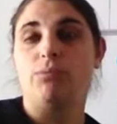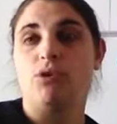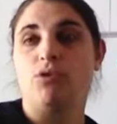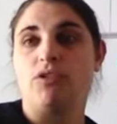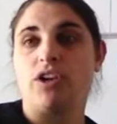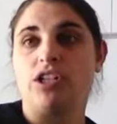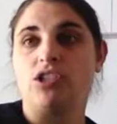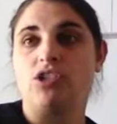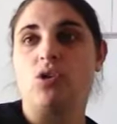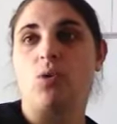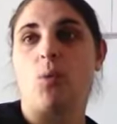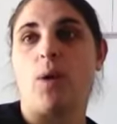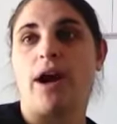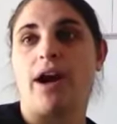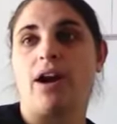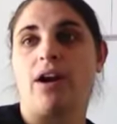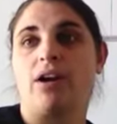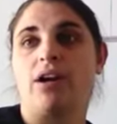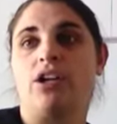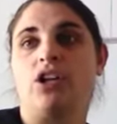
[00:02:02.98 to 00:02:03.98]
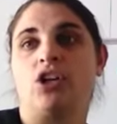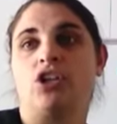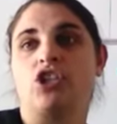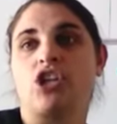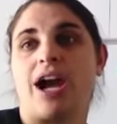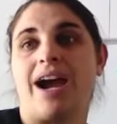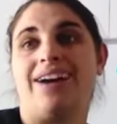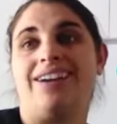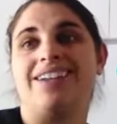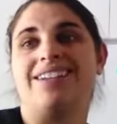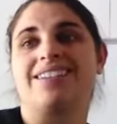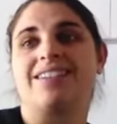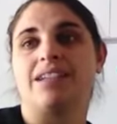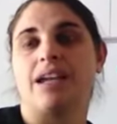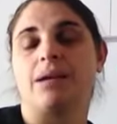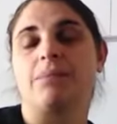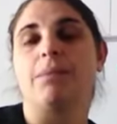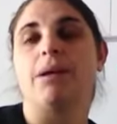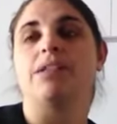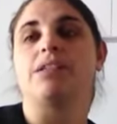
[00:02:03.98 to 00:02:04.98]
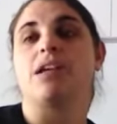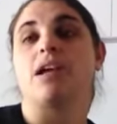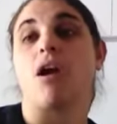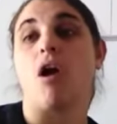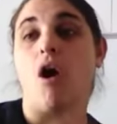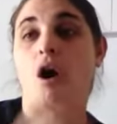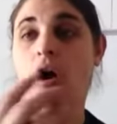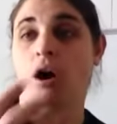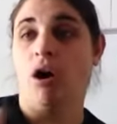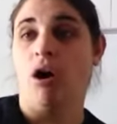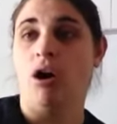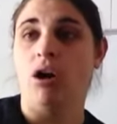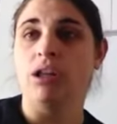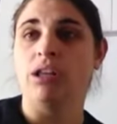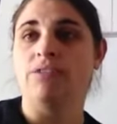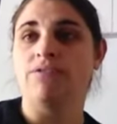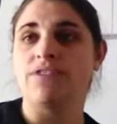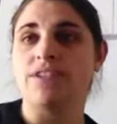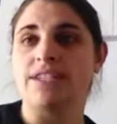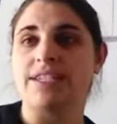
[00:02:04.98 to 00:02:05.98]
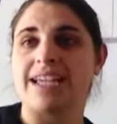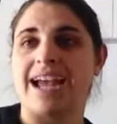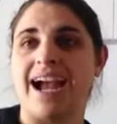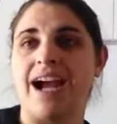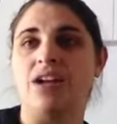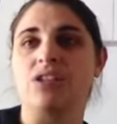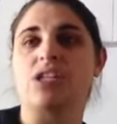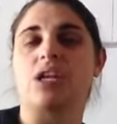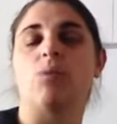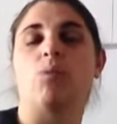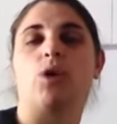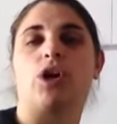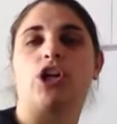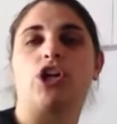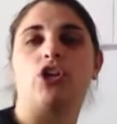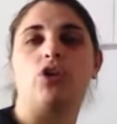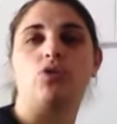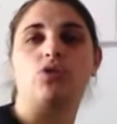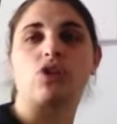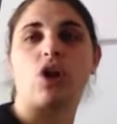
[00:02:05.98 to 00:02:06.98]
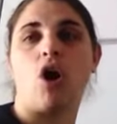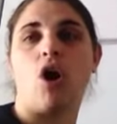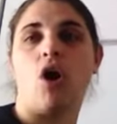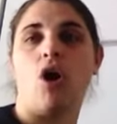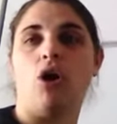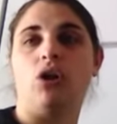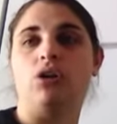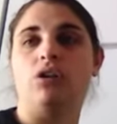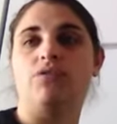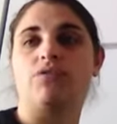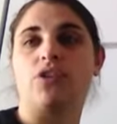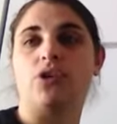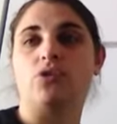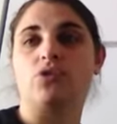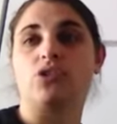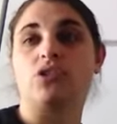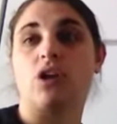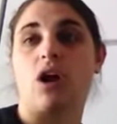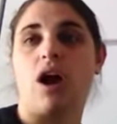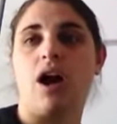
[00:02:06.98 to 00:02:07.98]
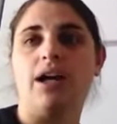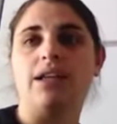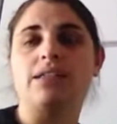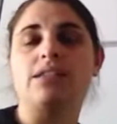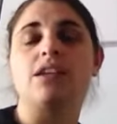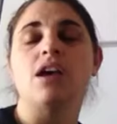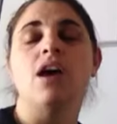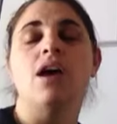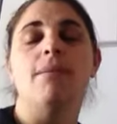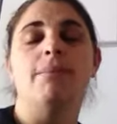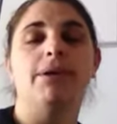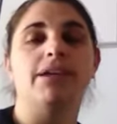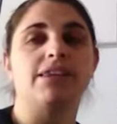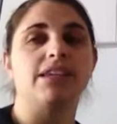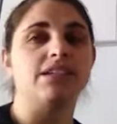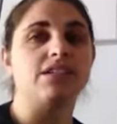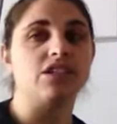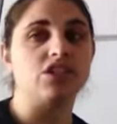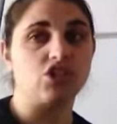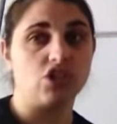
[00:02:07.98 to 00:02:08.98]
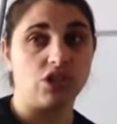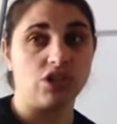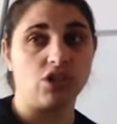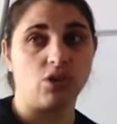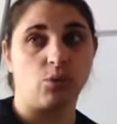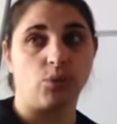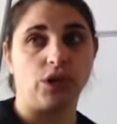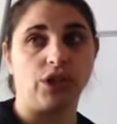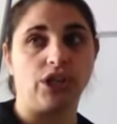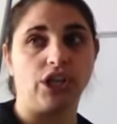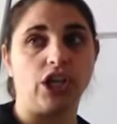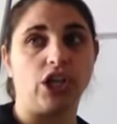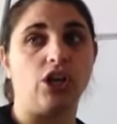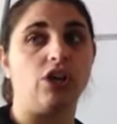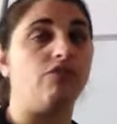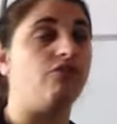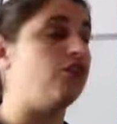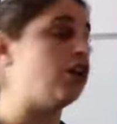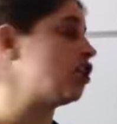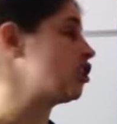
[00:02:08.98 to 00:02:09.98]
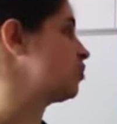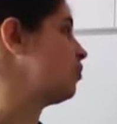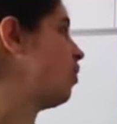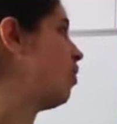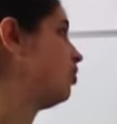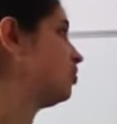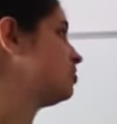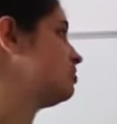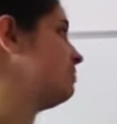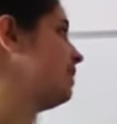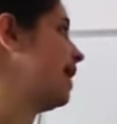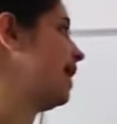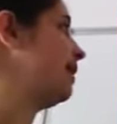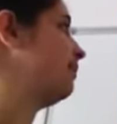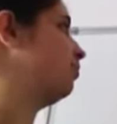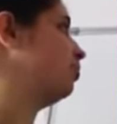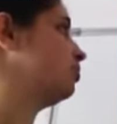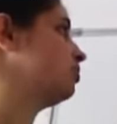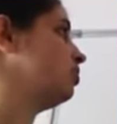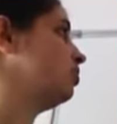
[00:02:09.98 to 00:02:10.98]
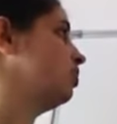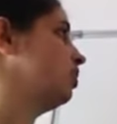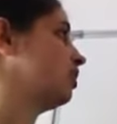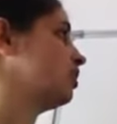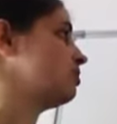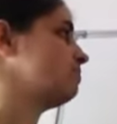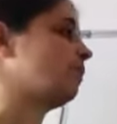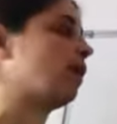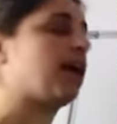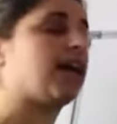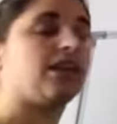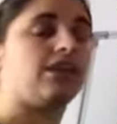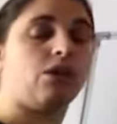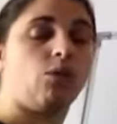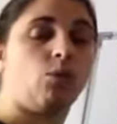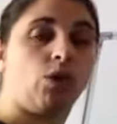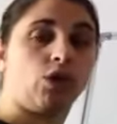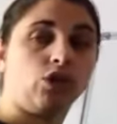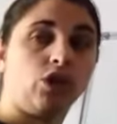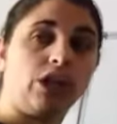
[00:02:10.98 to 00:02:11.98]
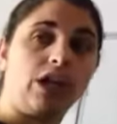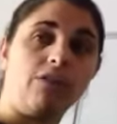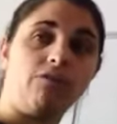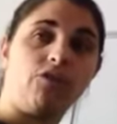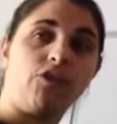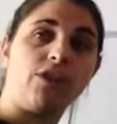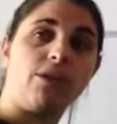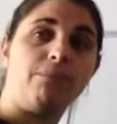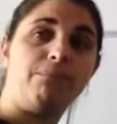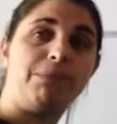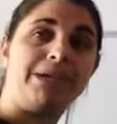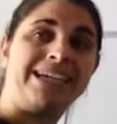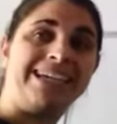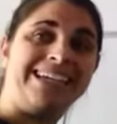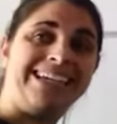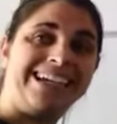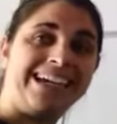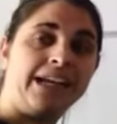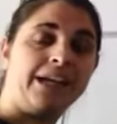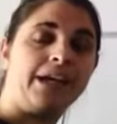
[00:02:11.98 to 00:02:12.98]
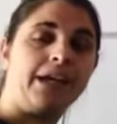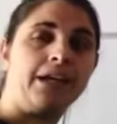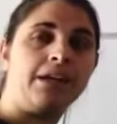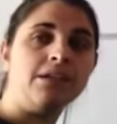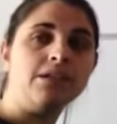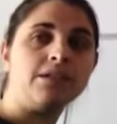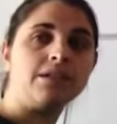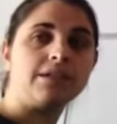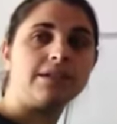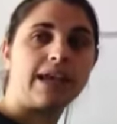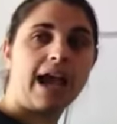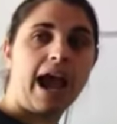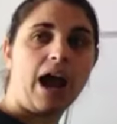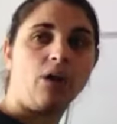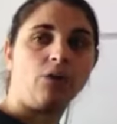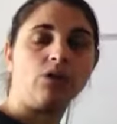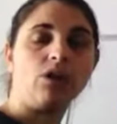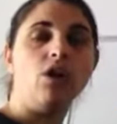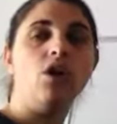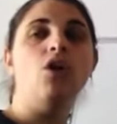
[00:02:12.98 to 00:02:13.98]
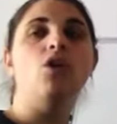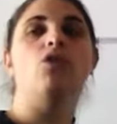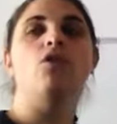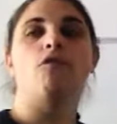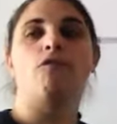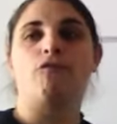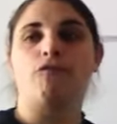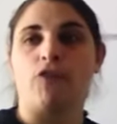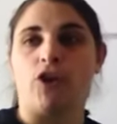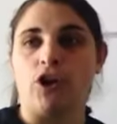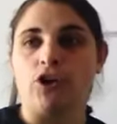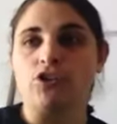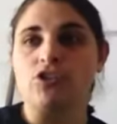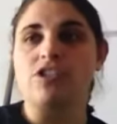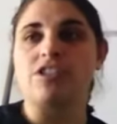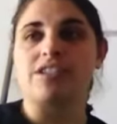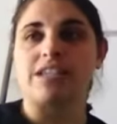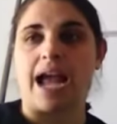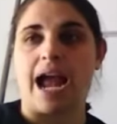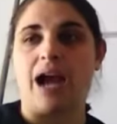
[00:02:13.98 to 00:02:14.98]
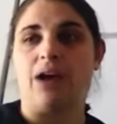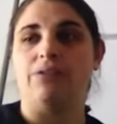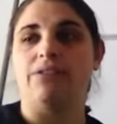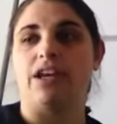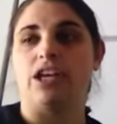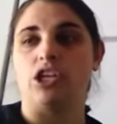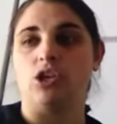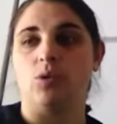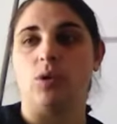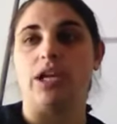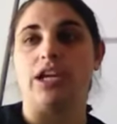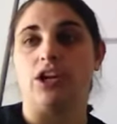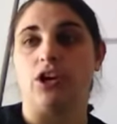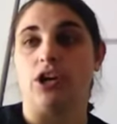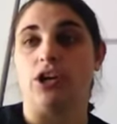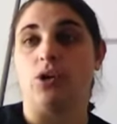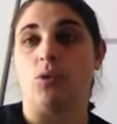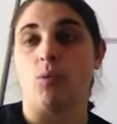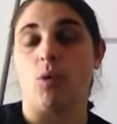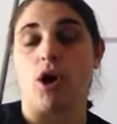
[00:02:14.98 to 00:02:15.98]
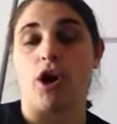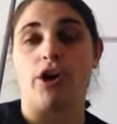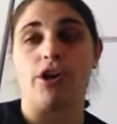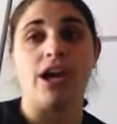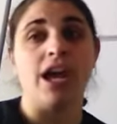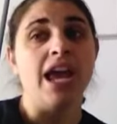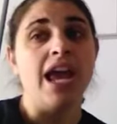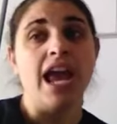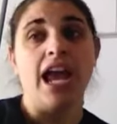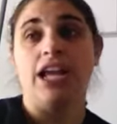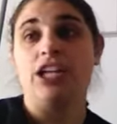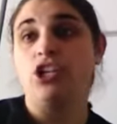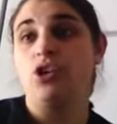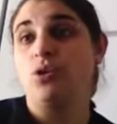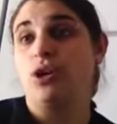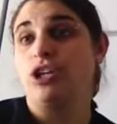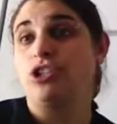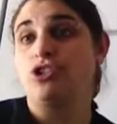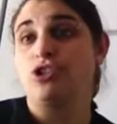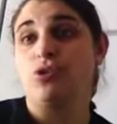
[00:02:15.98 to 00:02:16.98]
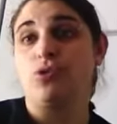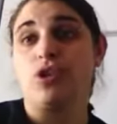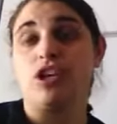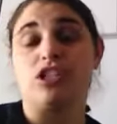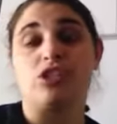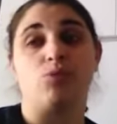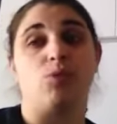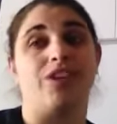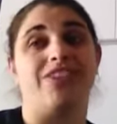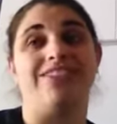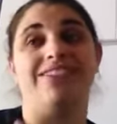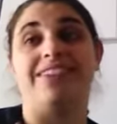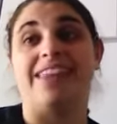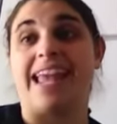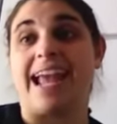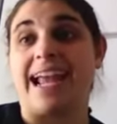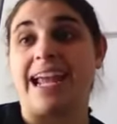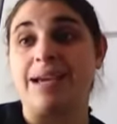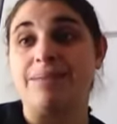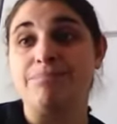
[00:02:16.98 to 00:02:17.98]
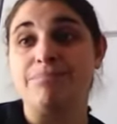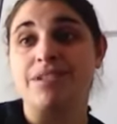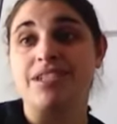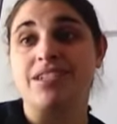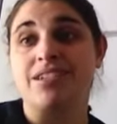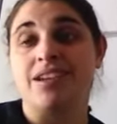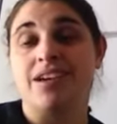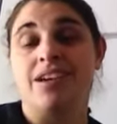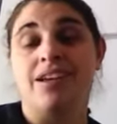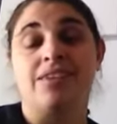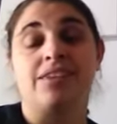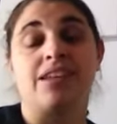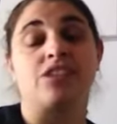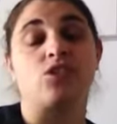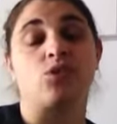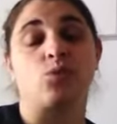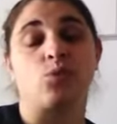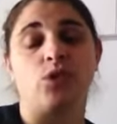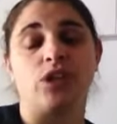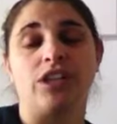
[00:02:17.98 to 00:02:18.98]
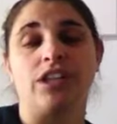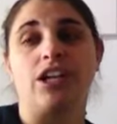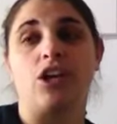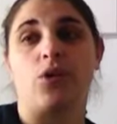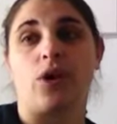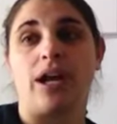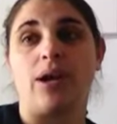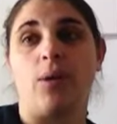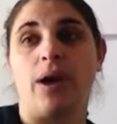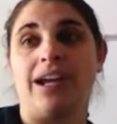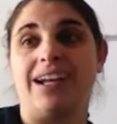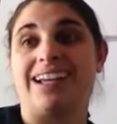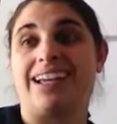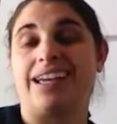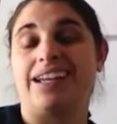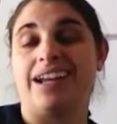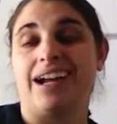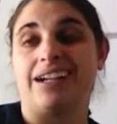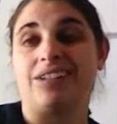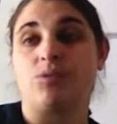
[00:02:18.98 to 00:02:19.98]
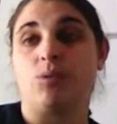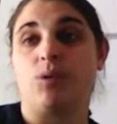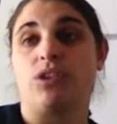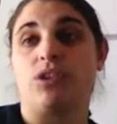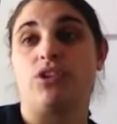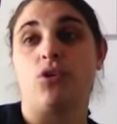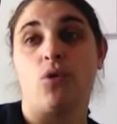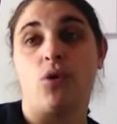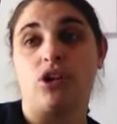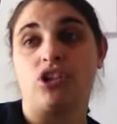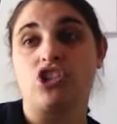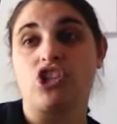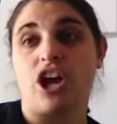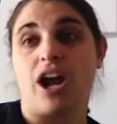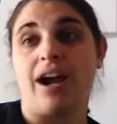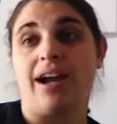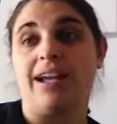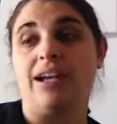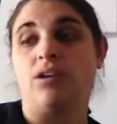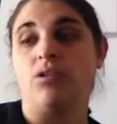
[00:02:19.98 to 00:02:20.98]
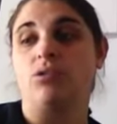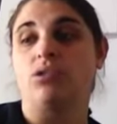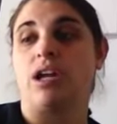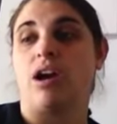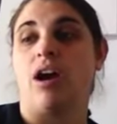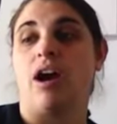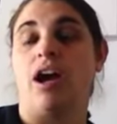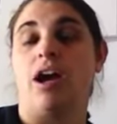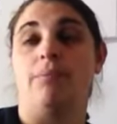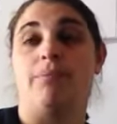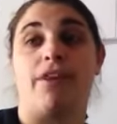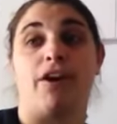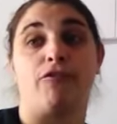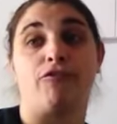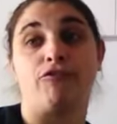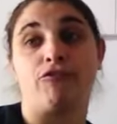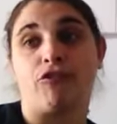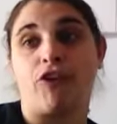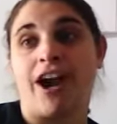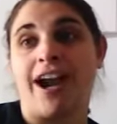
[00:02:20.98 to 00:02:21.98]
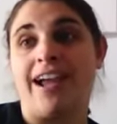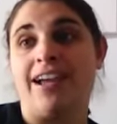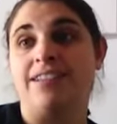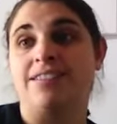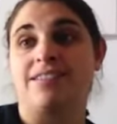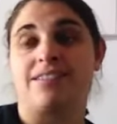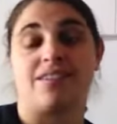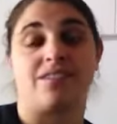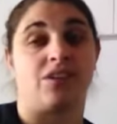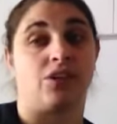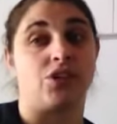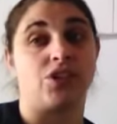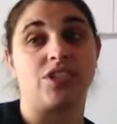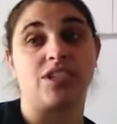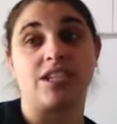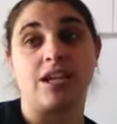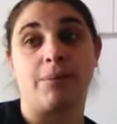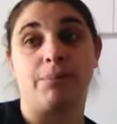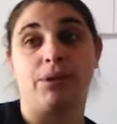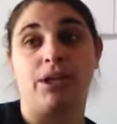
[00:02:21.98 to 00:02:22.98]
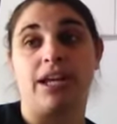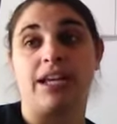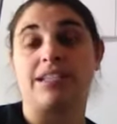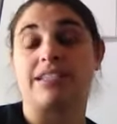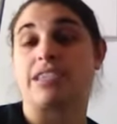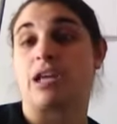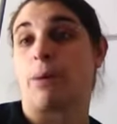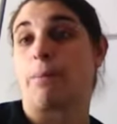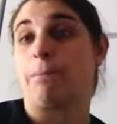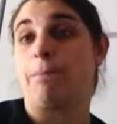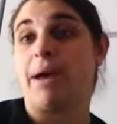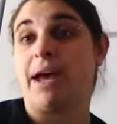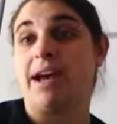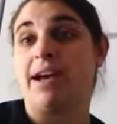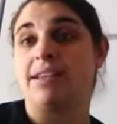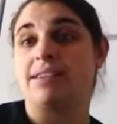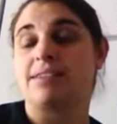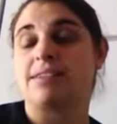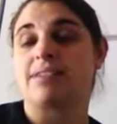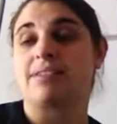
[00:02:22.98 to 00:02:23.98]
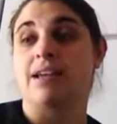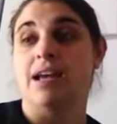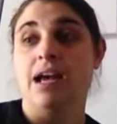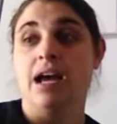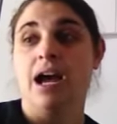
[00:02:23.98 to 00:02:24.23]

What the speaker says: to move into where your child is segmenting all of the sounds, and we're going to use all of those dots. But this is just a really good visual to be able to explain that we're looking for the beginning sound, the first sound that you hear in a word. And you can do this with names. That's a really great way to connect with your child, their friends, their siblings, their pets,